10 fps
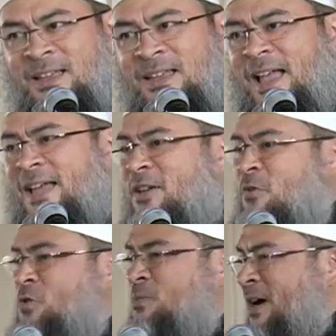and
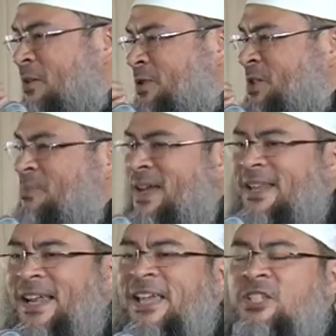whose mouth
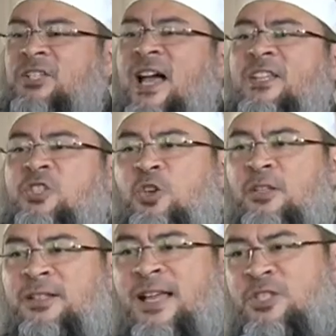smell is as
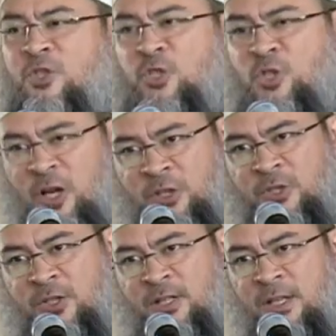rotten as your
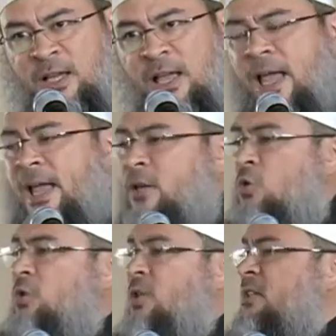socks, and
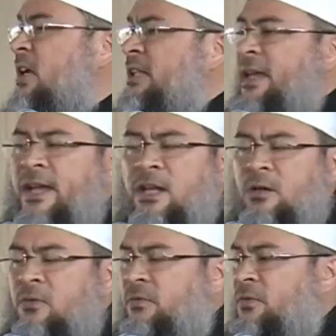who does not care
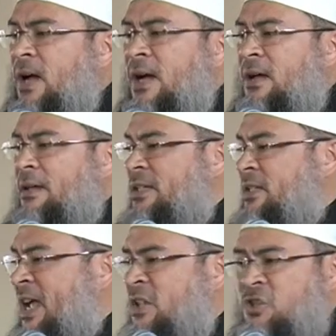of how his
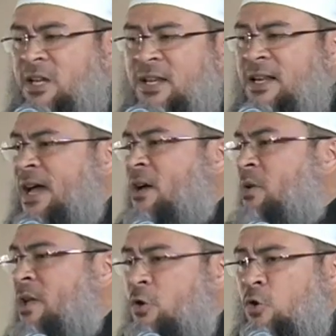hygiene and how
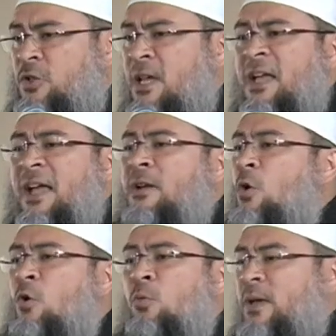he looks, and
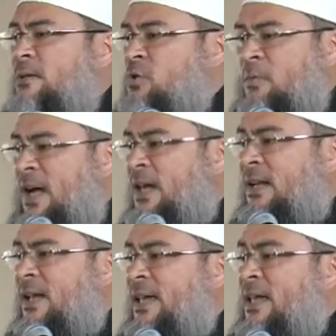
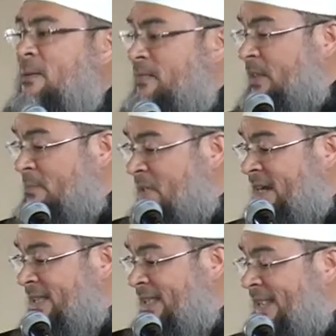subhanallah, the
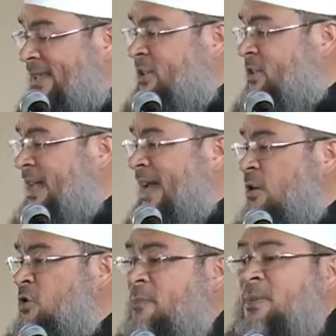minute he enters the
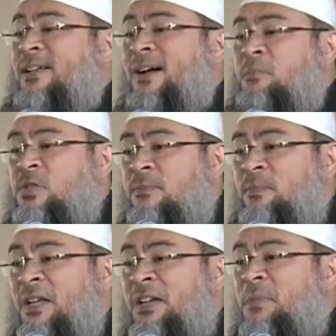house, he becomes
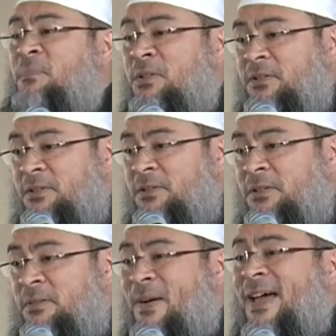crippled,
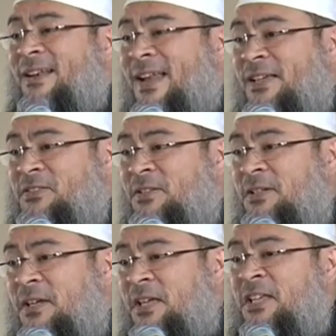paralyzed.
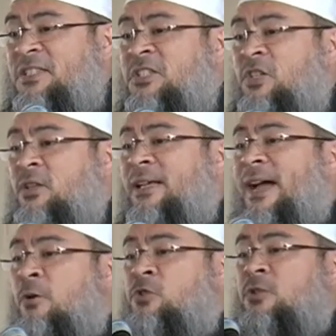He sits on the
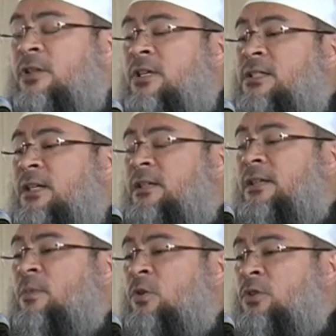couch, he's got the
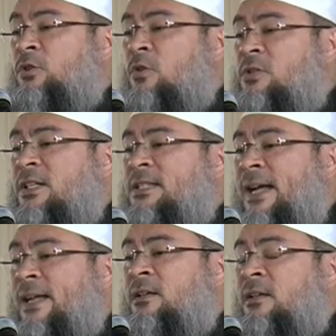remote controls in his
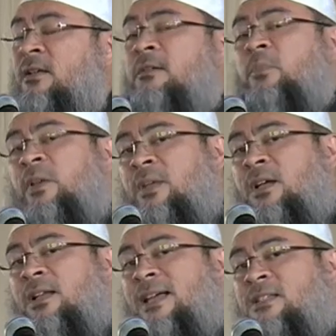hand. Bring me a
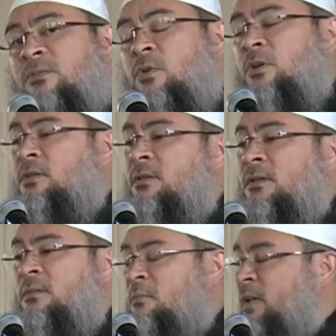glass of water,
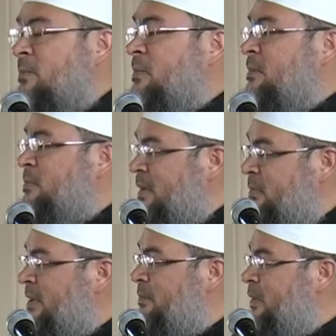bring
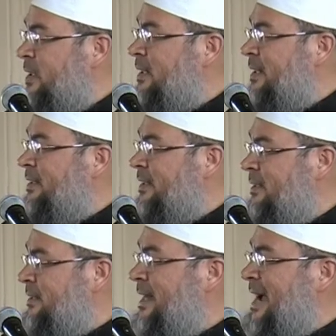
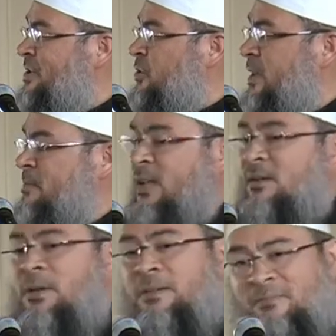the ice cream,
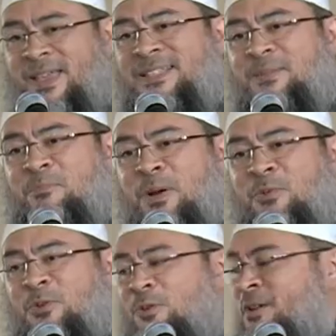make some
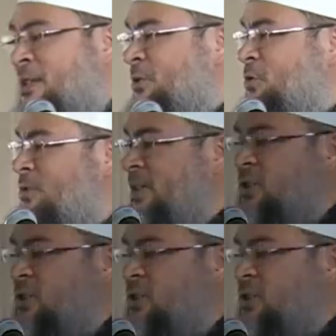popcorn, do this,